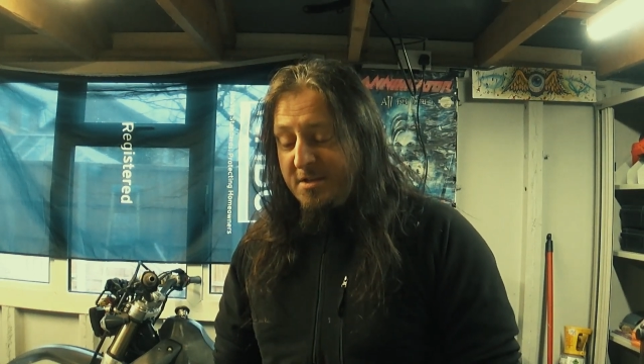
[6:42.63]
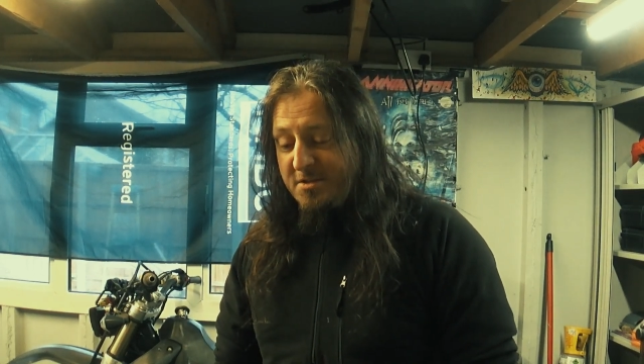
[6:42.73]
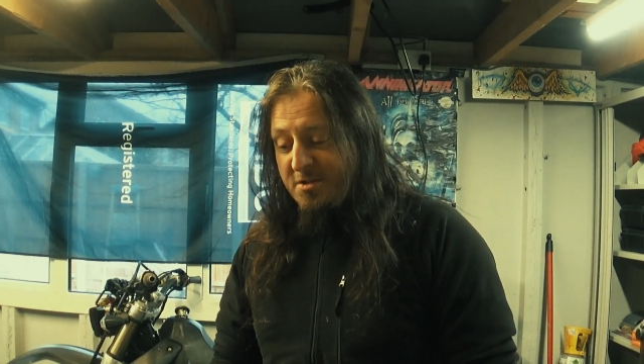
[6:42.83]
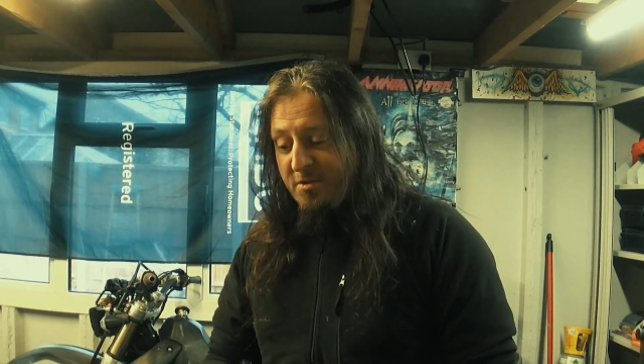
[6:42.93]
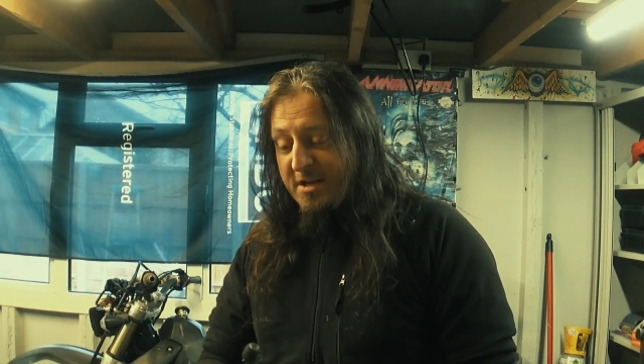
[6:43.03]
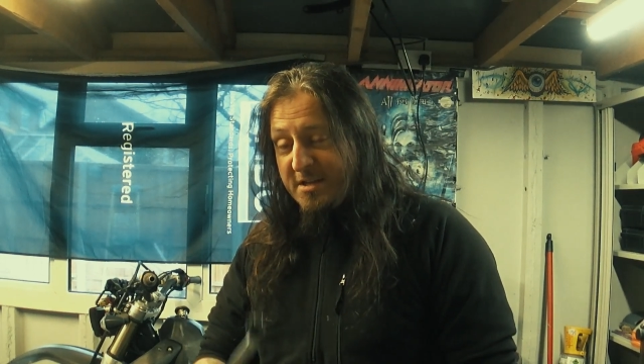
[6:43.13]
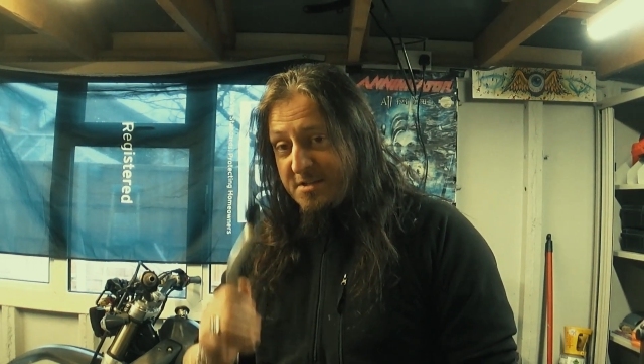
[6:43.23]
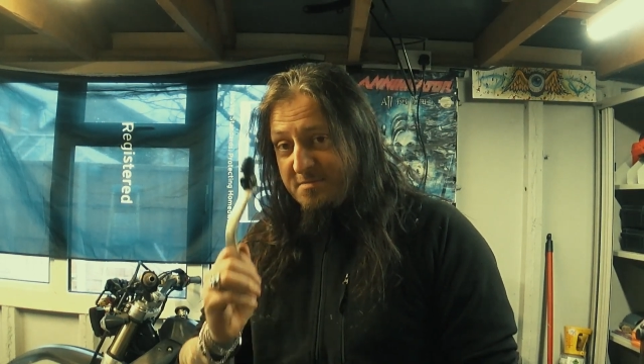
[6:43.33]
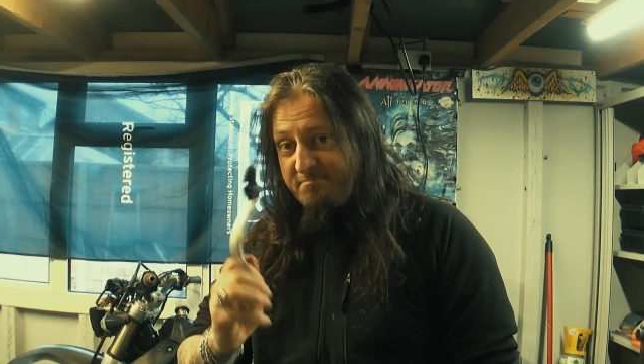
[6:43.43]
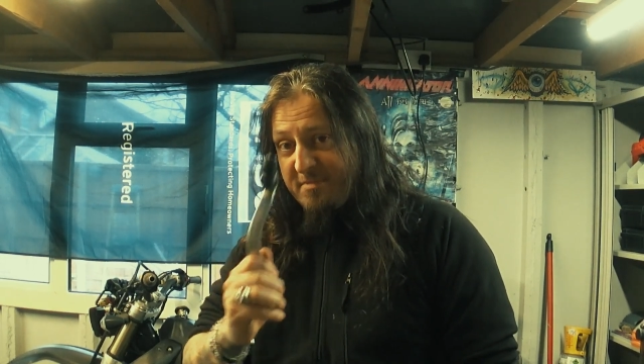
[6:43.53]
So
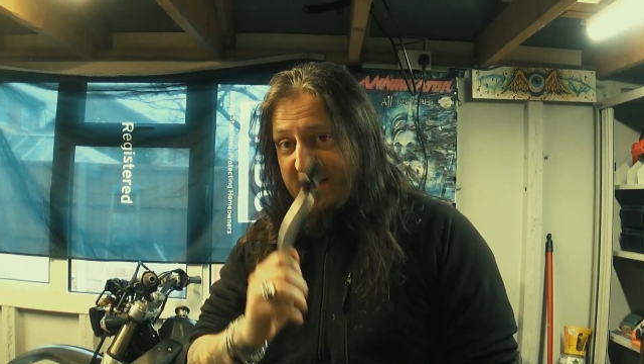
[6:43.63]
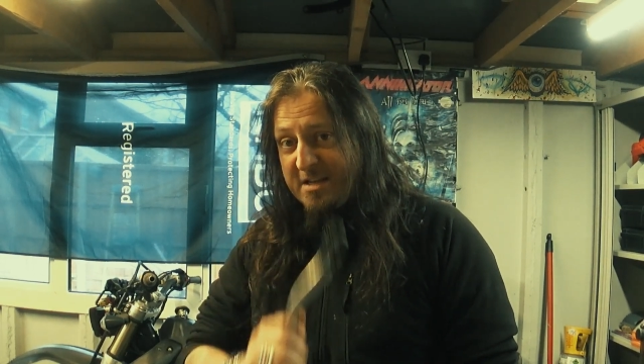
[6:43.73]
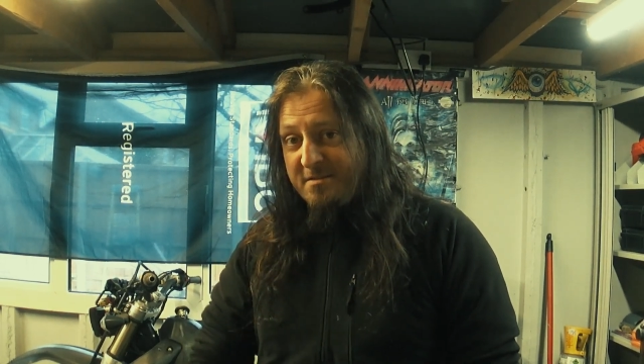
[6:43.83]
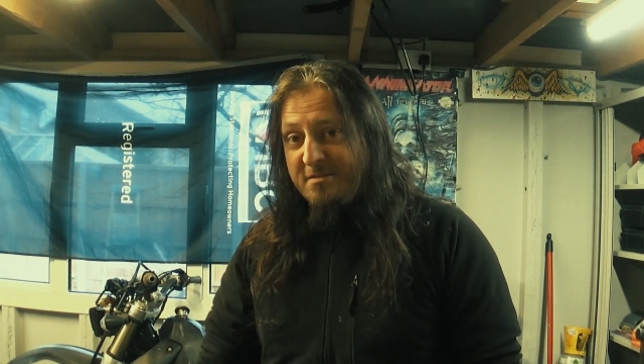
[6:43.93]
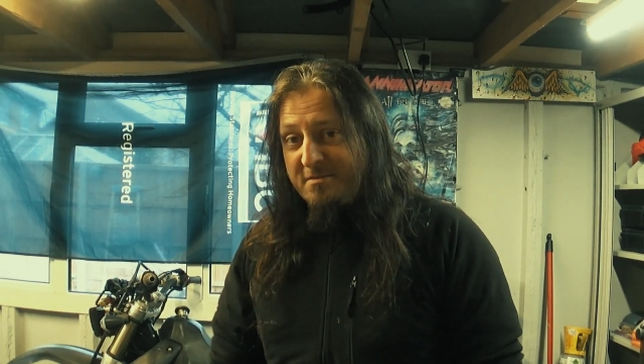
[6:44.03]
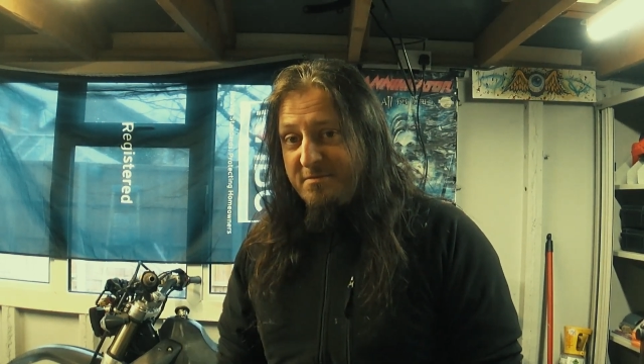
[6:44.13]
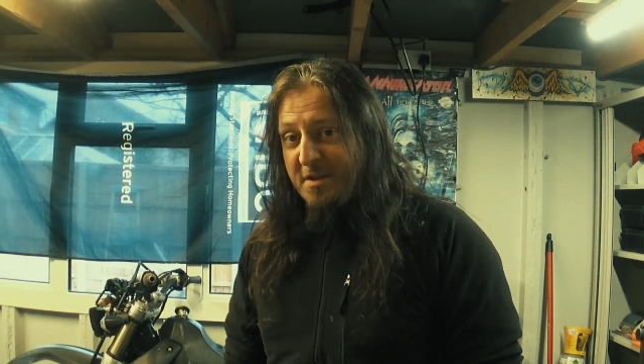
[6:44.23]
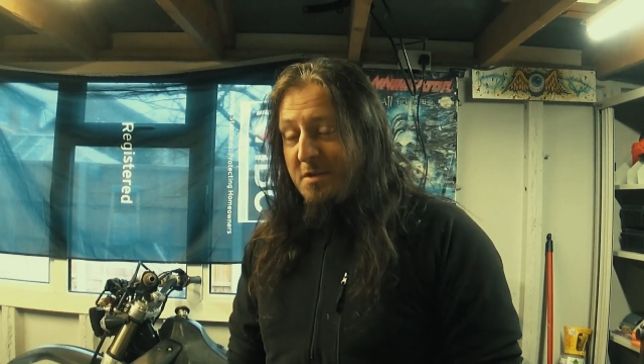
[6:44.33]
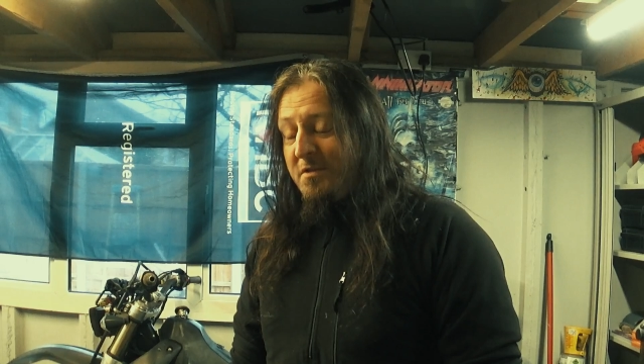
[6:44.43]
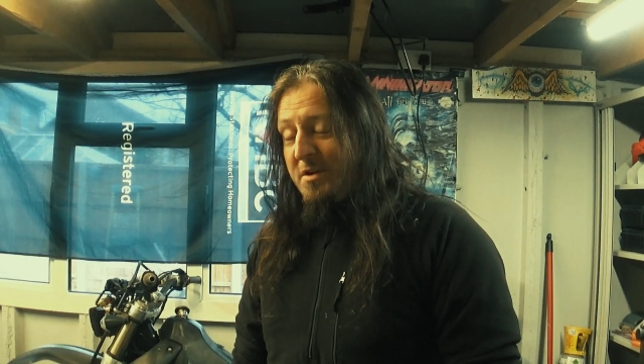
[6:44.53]
guys, again,
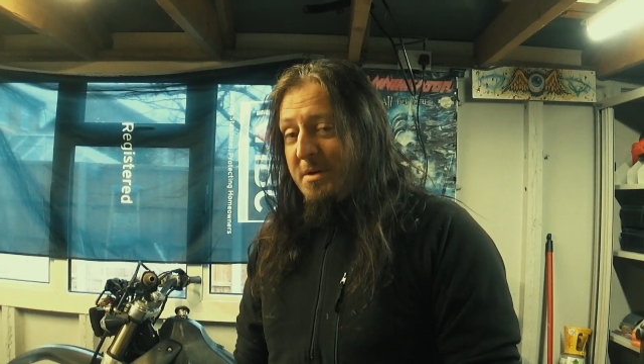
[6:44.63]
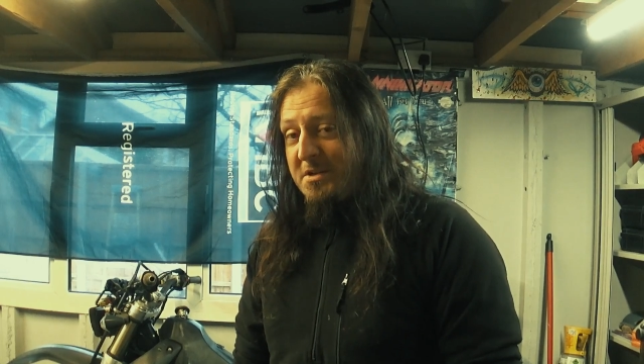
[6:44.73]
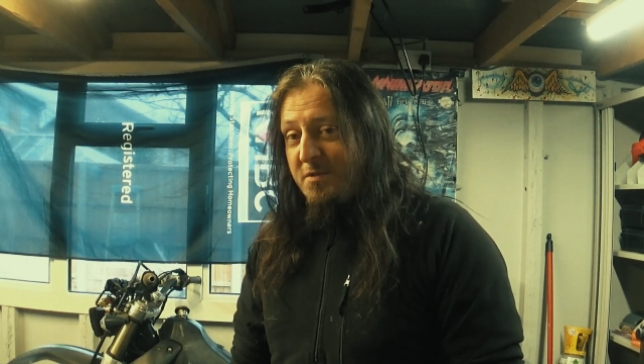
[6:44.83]
thank you very much